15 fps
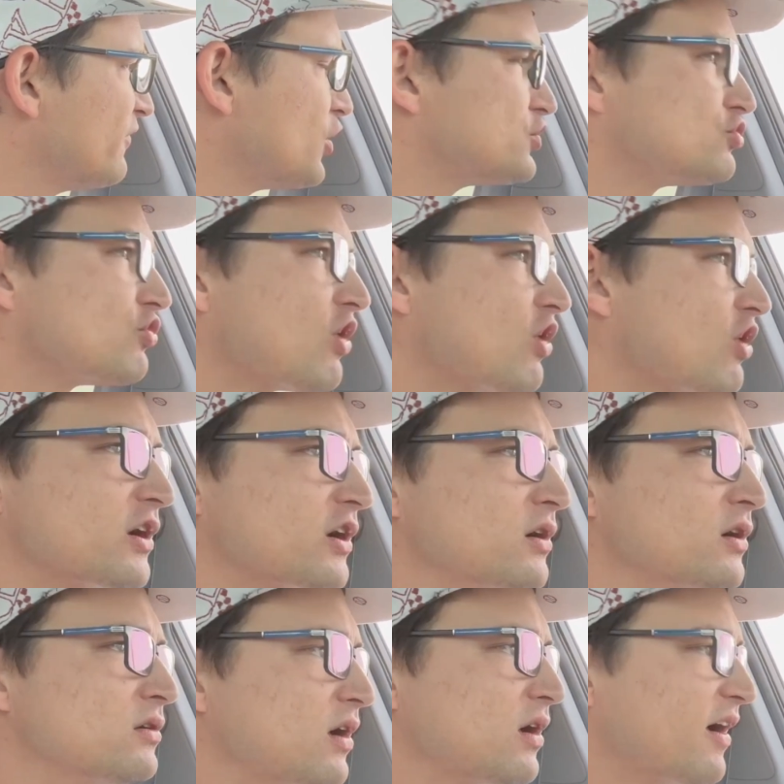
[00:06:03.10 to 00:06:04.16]
you're a trucker,
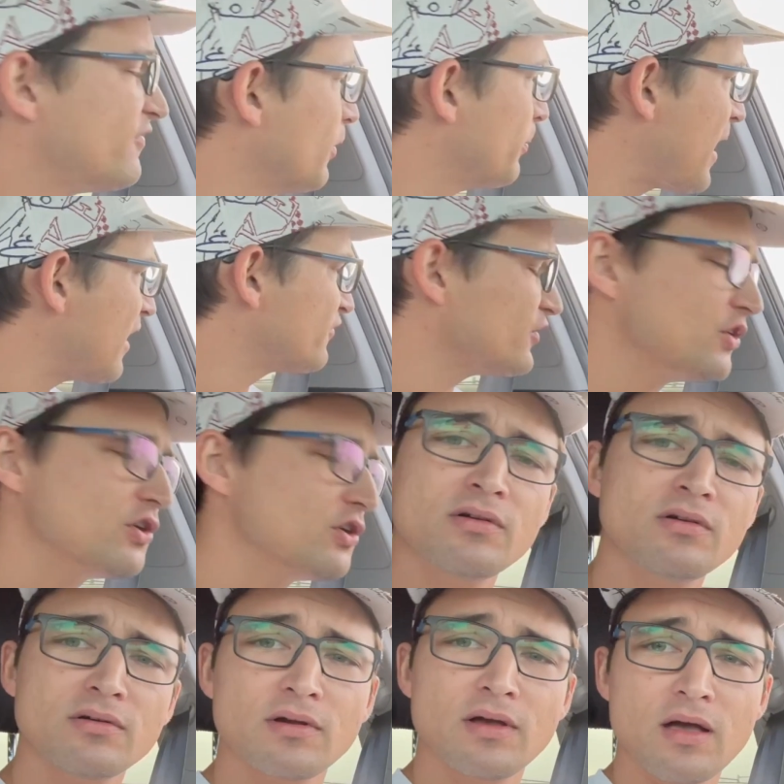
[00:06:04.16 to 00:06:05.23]
I feel bad for you,
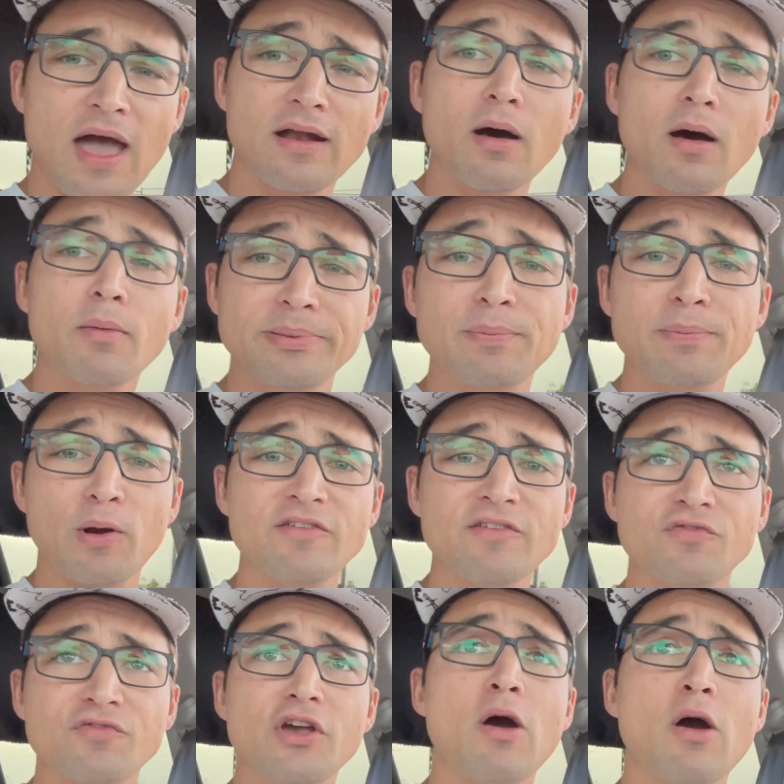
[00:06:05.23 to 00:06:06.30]
and I'll be praying
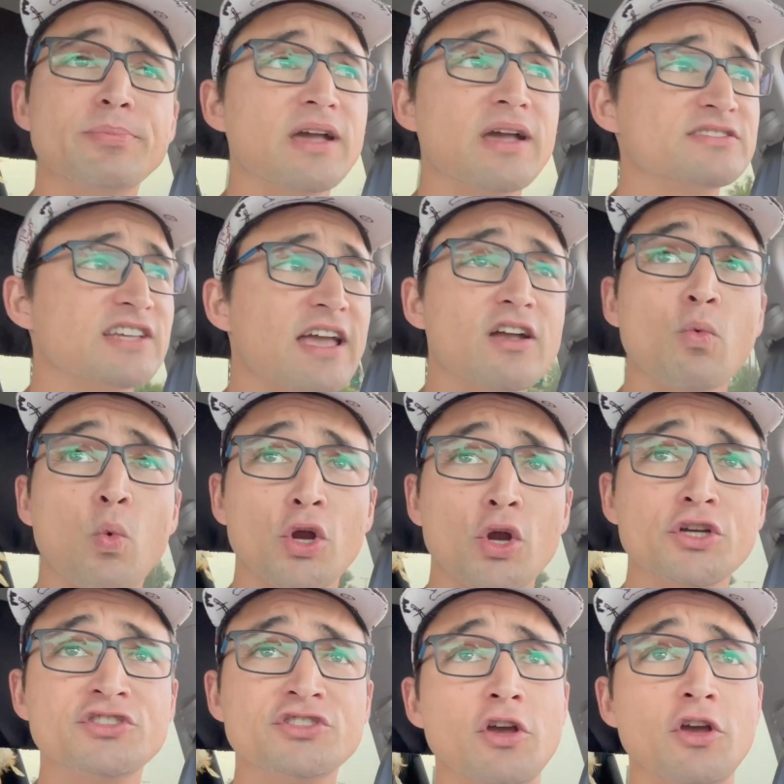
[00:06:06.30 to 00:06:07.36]
for you. I hope you guys get work
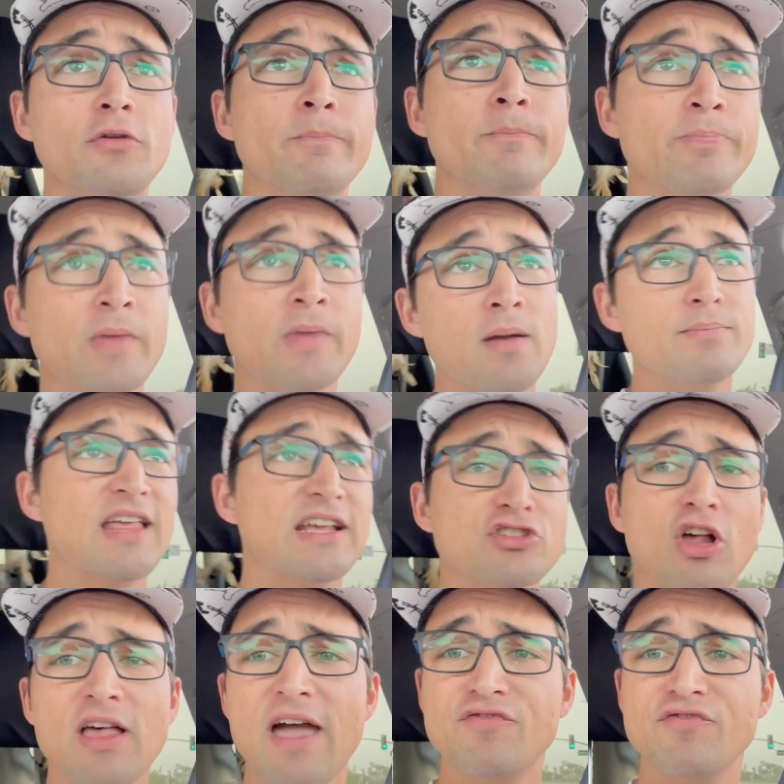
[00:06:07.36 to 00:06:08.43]
soon. That's
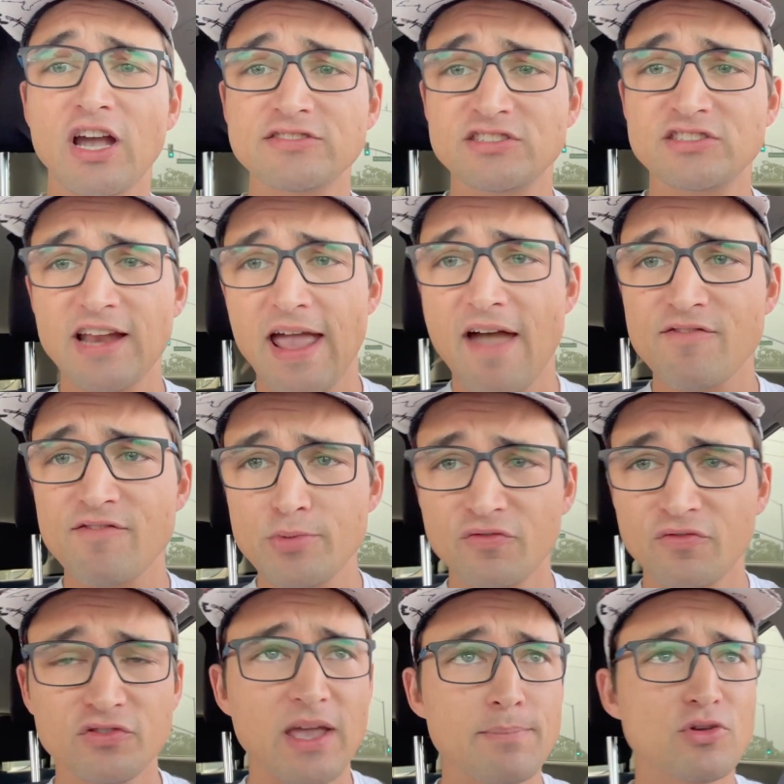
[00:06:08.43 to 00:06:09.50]
all I have for you guys today. Have a
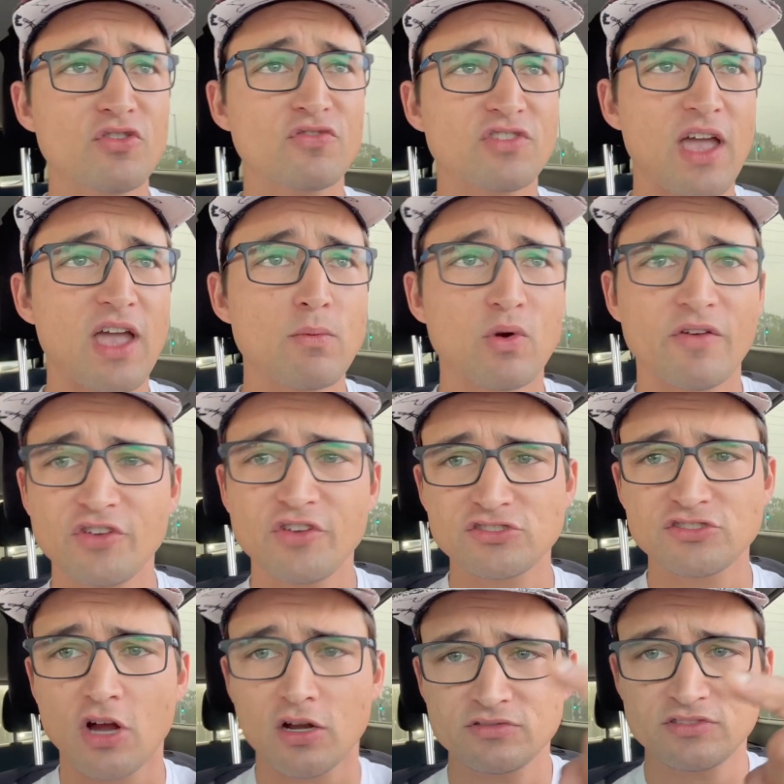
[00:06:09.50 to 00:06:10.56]
beautiful day, beautiful night, wherever you guys
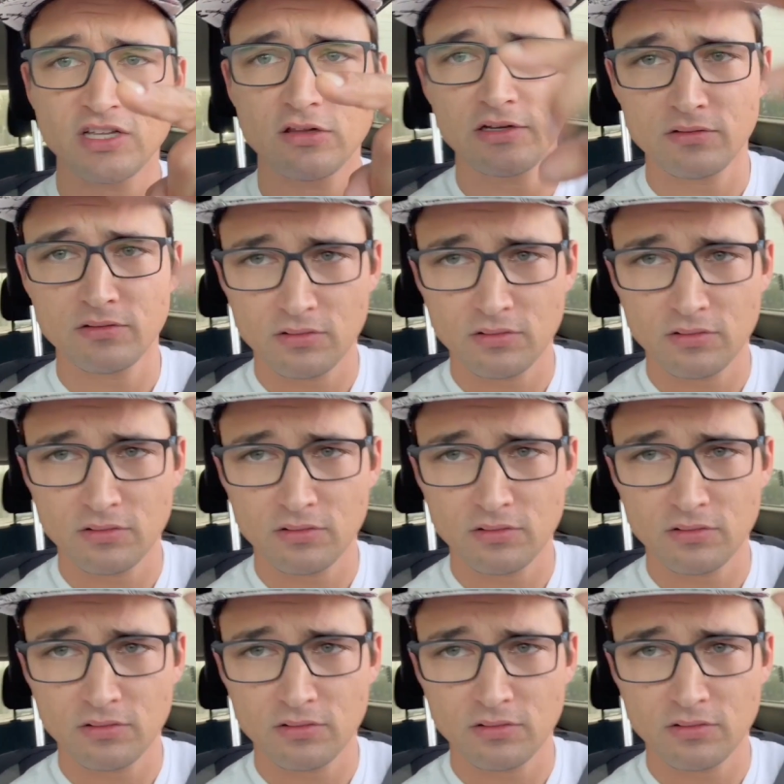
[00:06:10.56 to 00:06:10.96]
are. Dillon